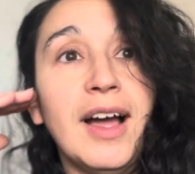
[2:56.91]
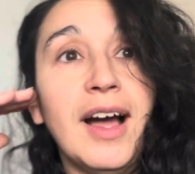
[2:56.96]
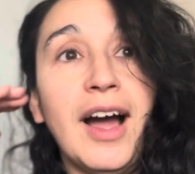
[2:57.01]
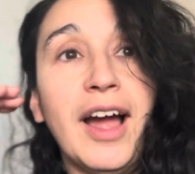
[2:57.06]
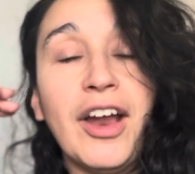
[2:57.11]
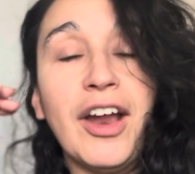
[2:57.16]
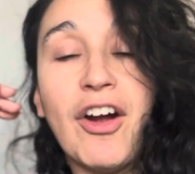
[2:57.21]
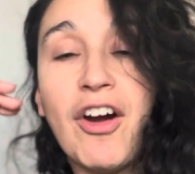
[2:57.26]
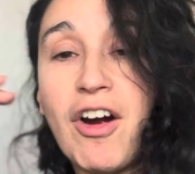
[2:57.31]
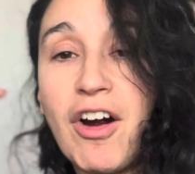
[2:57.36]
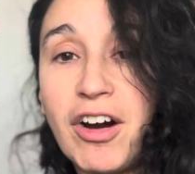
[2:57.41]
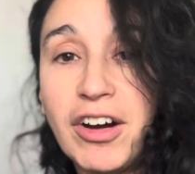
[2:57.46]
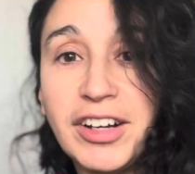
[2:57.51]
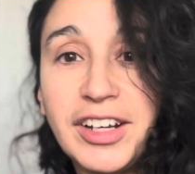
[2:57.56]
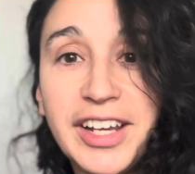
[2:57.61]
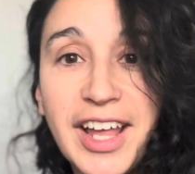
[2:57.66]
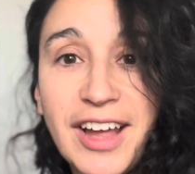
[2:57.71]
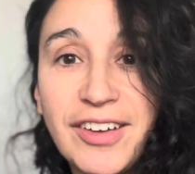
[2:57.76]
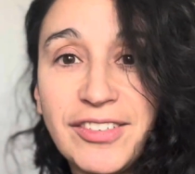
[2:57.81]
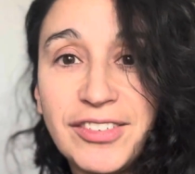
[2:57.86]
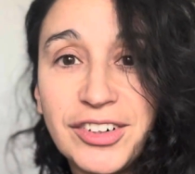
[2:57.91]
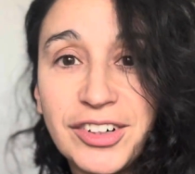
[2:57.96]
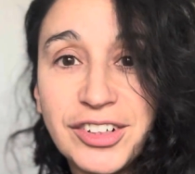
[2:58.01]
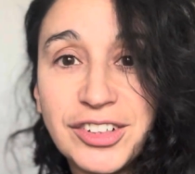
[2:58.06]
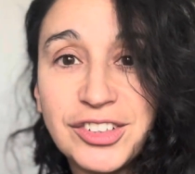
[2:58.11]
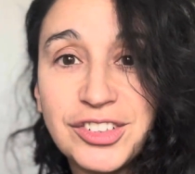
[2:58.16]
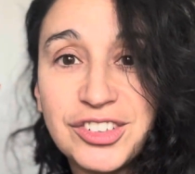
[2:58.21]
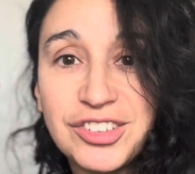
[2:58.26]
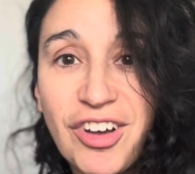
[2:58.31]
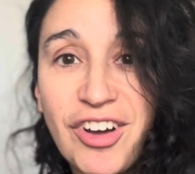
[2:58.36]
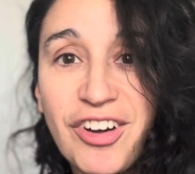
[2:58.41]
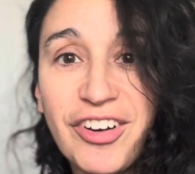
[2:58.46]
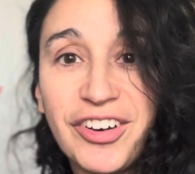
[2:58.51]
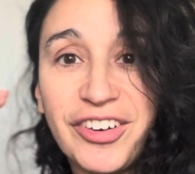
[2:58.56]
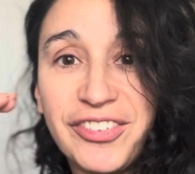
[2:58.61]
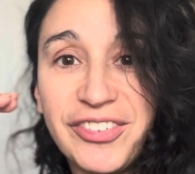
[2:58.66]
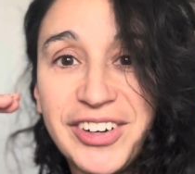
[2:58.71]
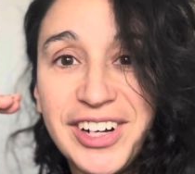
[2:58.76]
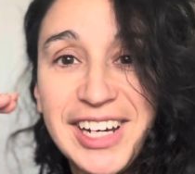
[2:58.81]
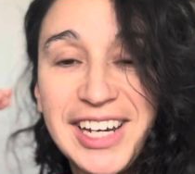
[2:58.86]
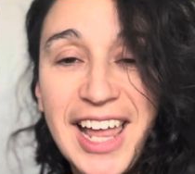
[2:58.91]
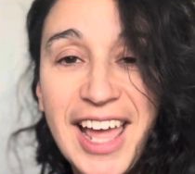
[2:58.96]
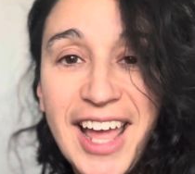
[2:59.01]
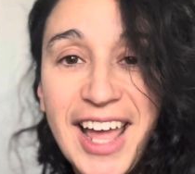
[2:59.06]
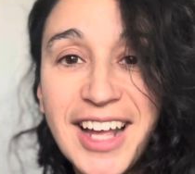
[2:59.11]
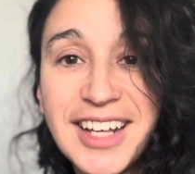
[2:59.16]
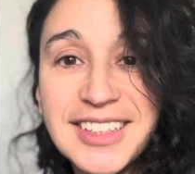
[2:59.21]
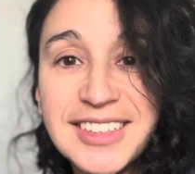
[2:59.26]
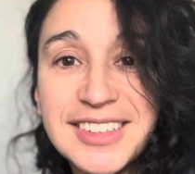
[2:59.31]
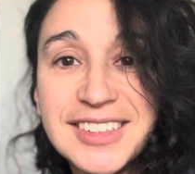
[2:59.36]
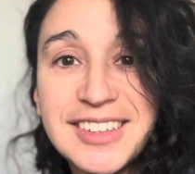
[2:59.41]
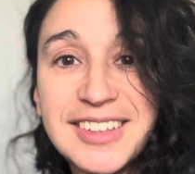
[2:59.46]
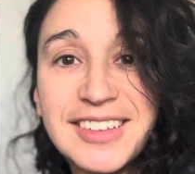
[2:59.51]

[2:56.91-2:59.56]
I hardly ever saw her relaxed.